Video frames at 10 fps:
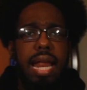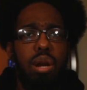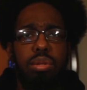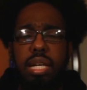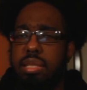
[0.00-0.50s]
And I
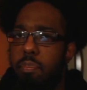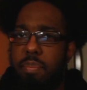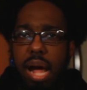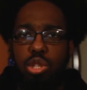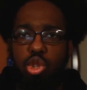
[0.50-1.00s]
don't think it's a
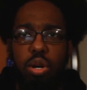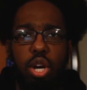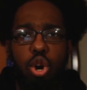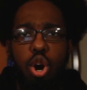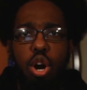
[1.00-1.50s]
bad song
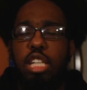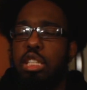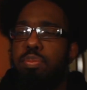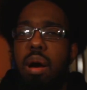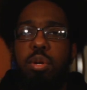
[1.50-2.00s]
at all. It's
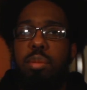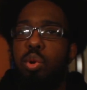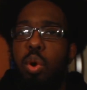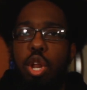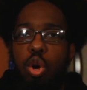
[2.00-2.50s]
just probably going to
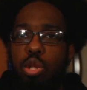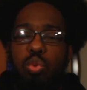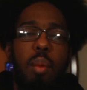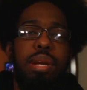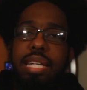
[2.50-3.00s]
be one of those
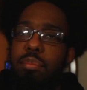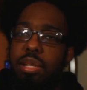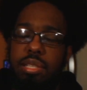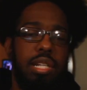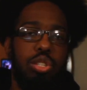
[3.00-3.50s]
where I'm going to keep
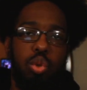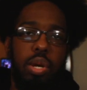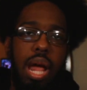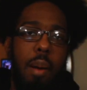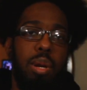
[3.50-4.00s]
listening to
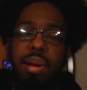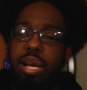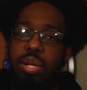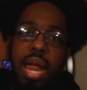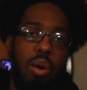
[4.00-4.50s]
it and I'm going to be like, nah, I